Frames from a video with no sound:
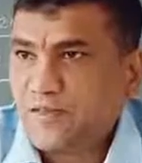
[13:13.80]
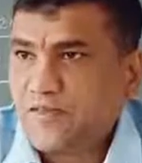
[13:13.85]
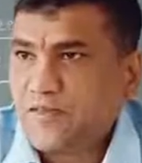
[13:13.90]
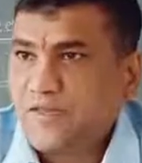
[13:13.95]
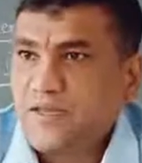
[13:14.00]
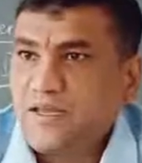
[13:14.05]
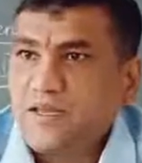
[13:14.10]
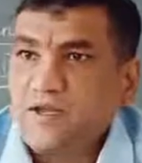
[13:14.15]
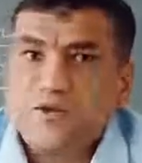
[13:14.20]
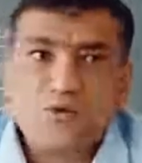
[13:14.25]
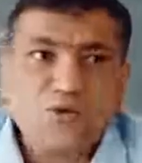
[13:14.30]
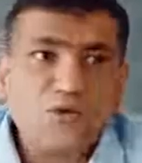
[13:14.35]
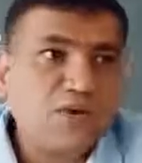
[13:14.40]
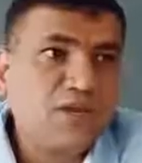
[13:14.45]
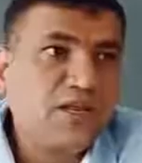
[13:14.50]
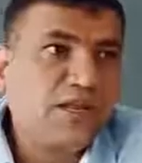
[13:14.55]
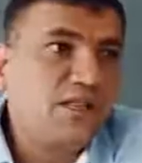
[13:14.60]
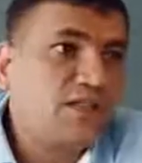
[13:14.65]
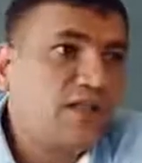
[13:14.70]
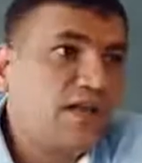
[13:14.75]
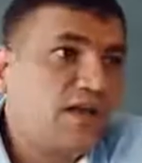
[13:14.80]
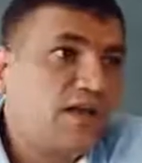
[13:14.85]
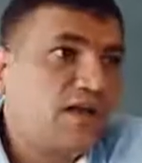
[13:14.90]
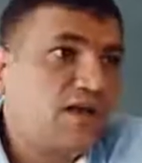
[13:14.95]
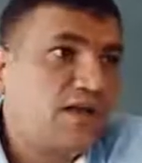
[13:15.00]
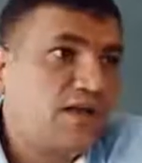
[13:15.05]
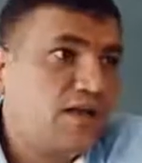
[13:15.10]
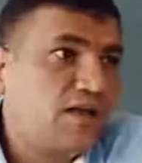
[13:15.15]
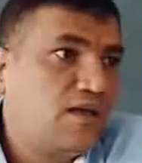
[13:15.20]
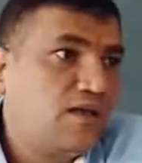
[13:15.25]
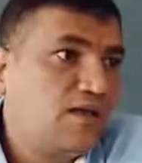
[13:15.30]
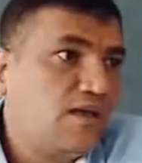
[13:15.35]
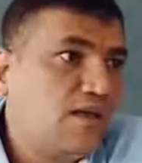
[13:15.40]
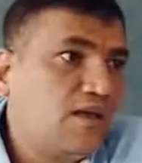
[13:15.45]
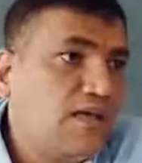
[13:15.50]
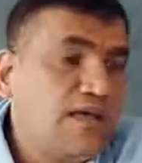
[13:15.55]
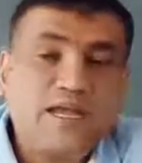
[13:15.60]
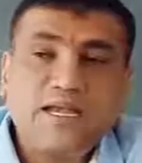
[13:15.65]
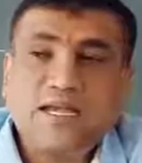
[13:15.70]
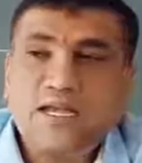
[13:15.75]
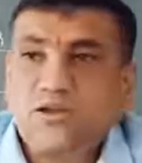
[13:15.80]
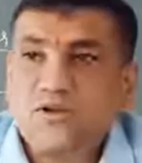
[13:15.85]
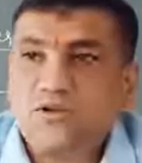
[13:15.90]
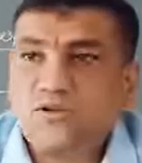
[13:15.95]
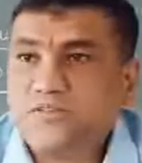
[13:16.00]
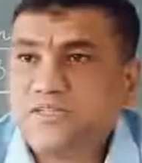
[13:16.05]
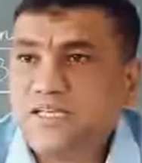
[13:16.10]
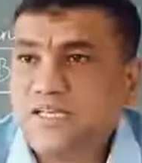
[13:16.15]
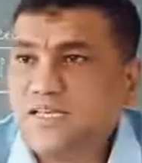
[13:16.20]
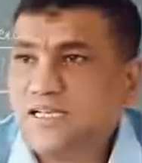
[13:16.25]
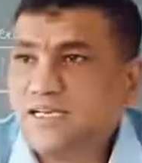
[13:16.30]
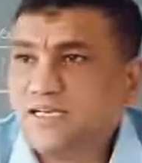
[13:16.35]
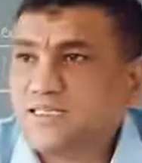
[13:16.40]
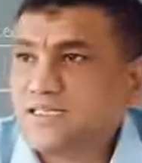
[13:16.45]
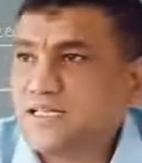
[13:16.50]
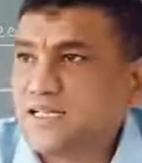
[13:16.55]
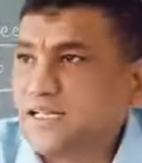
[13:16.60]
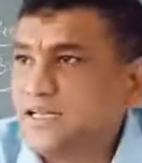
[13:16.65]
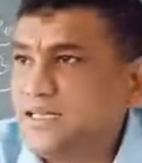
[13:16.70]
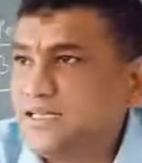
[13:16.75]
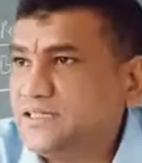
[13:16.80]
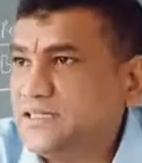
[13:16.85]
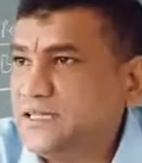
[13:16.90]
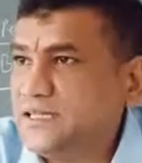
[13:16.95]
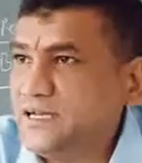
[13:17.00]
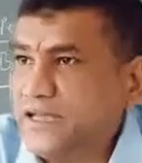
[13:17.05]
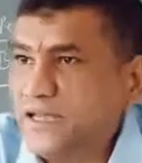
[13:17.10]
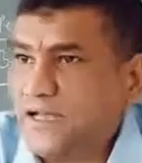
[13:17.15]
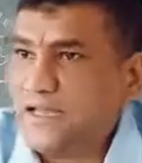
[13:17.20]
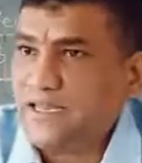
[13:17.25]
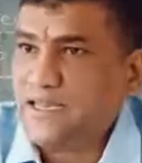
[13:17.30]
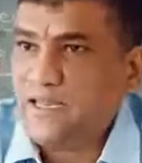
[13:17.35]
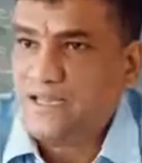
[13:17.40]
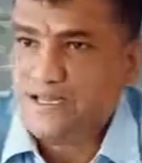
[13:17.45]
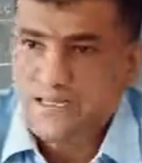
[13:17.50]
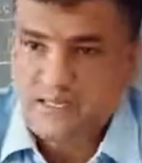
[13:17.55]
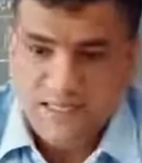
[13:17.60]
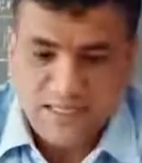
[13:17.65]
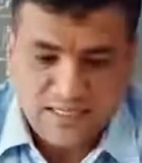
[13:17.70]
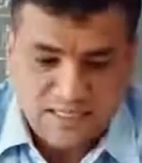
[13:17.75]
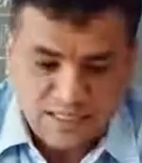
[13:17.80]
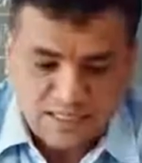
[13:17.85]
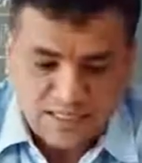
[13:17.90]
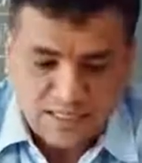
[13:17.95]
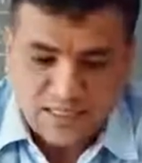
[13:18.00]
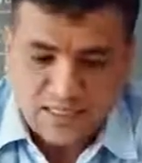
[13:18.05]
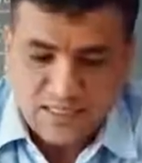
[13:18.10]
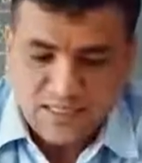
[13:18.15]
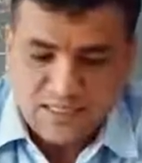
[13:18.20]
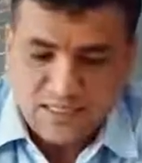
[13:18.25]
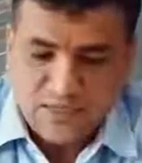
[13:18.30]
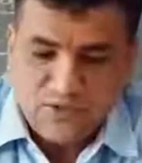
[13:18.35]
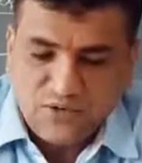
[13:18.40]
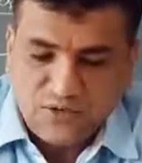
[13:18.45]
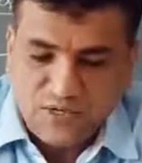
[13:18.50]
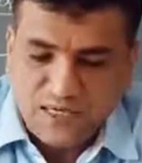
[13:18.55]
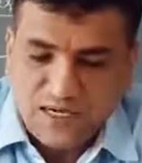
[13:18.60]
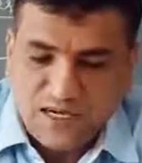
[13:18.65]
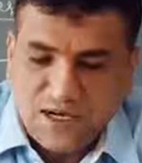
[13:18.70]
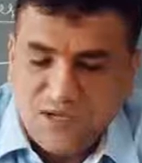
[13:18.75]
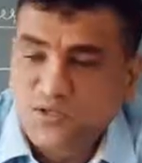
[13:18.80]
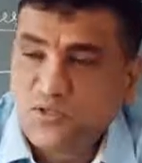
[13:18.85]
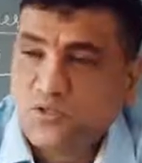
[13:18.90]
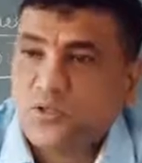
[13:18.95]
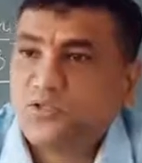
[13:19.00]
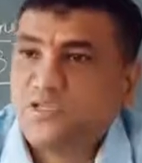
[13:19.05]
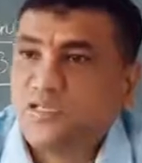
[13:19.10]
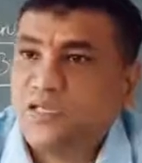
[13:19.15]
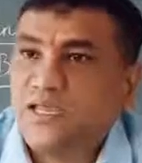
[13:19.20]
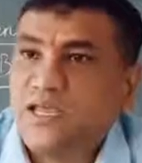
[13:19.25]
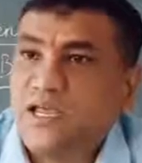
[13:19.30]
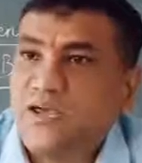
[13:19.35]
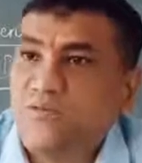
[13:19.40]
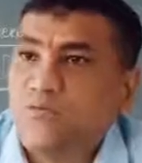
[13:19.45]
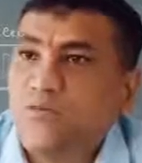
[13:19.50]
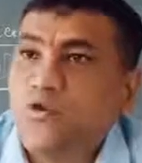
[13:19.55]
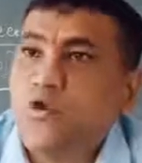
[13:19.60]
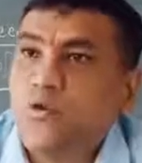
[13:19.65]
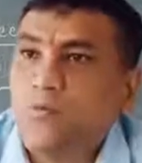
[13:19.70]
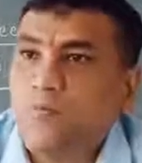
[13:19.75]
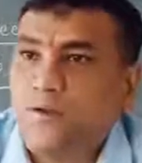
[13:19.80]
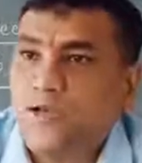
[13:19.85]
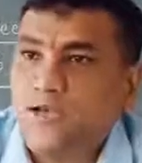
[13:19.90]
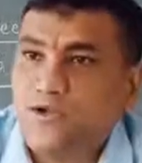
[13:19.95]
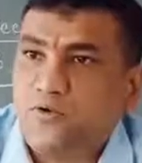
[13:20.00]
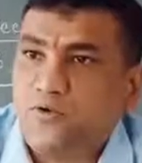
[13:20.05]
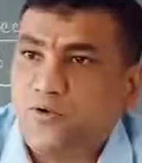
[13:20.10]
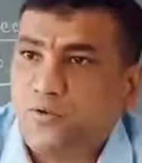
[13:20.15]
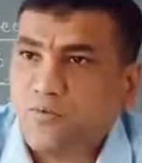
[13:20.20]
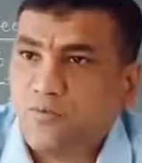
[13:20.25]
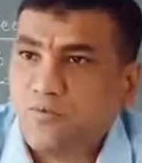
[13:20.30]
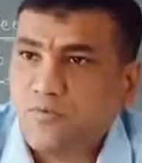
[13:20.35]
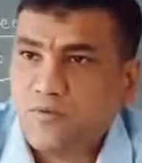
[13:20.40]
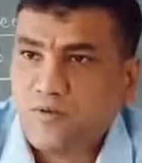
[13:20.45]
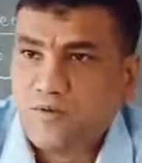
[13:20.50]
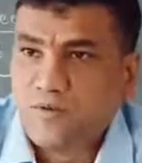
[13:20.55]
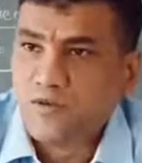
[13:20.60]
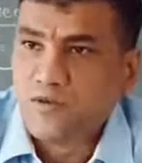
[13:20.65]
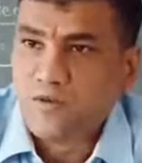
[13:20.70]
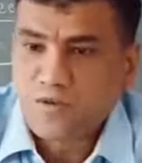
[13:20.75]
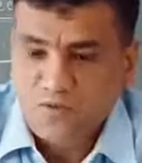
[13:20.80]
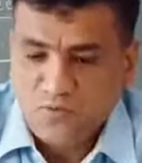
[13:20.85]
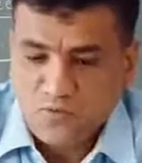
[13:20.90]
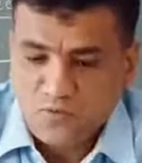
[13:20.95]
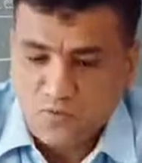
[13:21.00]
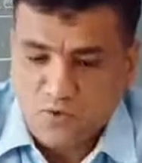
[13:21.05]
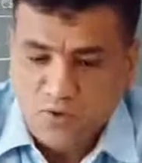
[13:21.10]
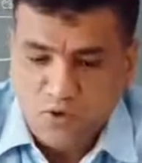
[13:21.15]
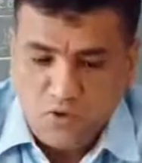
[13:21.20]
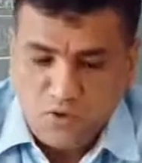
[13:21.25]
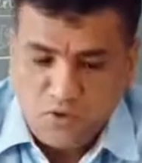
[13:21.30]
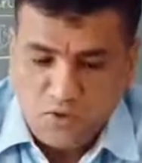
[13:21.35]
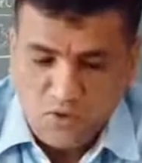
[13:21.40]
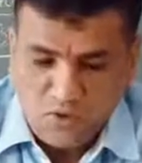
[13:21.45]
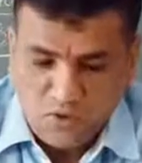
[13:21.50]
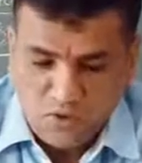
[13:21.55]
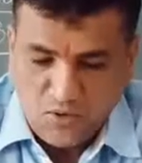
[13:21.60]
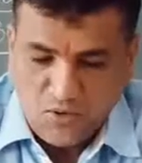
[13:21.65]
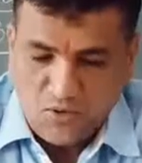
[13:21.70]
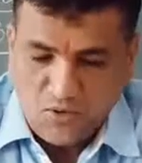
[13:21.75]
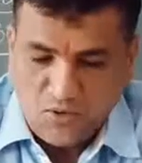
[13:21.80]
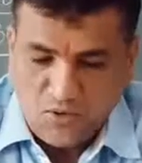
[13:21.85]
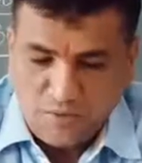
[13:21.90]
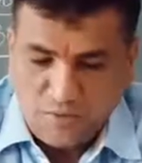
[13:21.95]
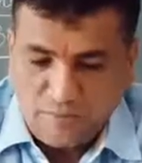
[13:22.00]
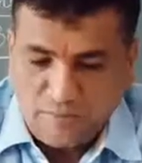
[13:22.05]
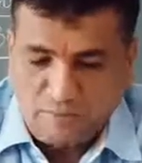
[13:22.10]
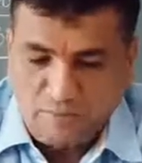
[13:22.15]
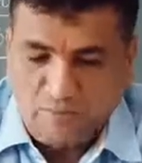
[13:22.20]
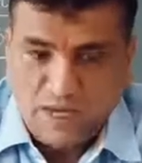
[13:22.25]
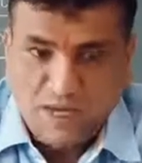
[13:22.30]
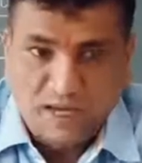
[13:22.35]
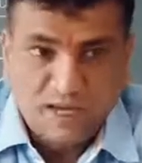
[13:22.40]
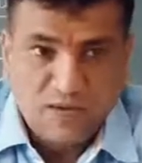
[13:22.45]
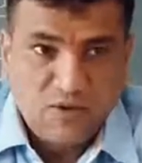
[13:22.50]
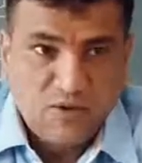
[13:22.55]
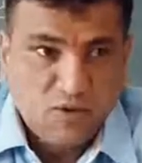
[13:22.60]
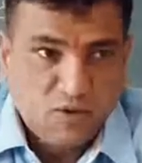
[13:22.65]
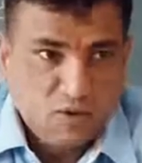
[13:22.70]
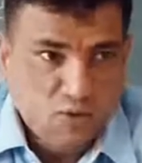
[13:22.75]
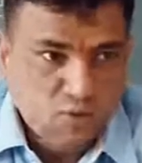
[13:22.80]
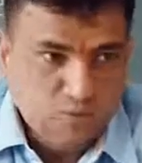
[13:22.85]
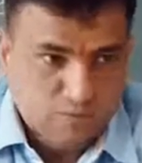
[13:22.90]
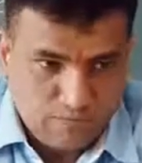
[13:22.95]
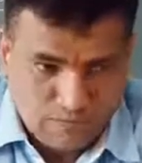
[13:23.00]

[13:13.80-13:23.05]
including the heterozygous condition IA. That is the reason you can also see a O blood group. O blood group.